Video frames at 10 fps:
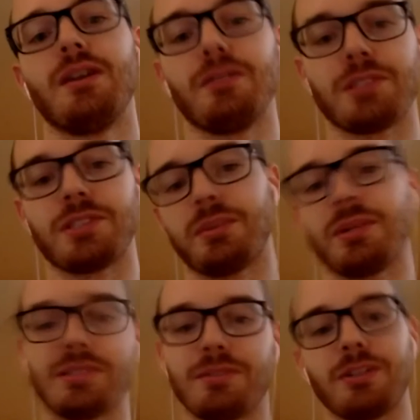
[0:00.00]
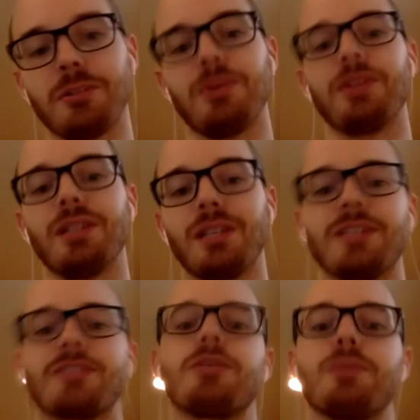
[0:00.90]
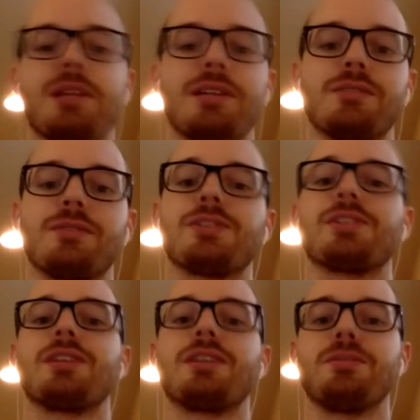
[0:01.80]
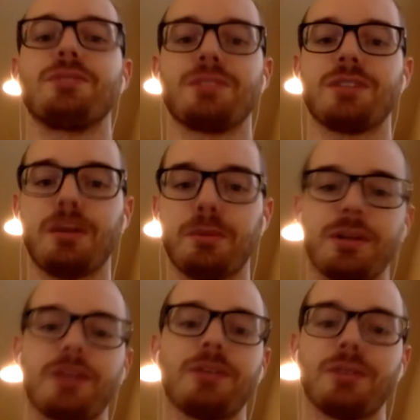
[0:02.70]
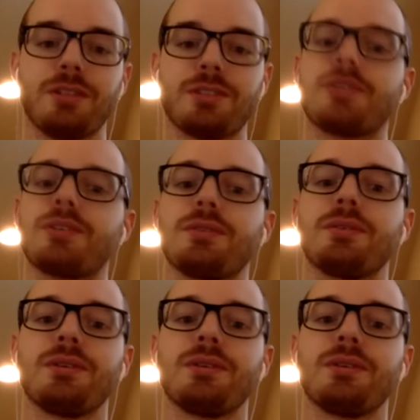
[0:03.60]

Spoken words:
versus what is available in the latest Kubernetes version that you just upgraded your cluster to.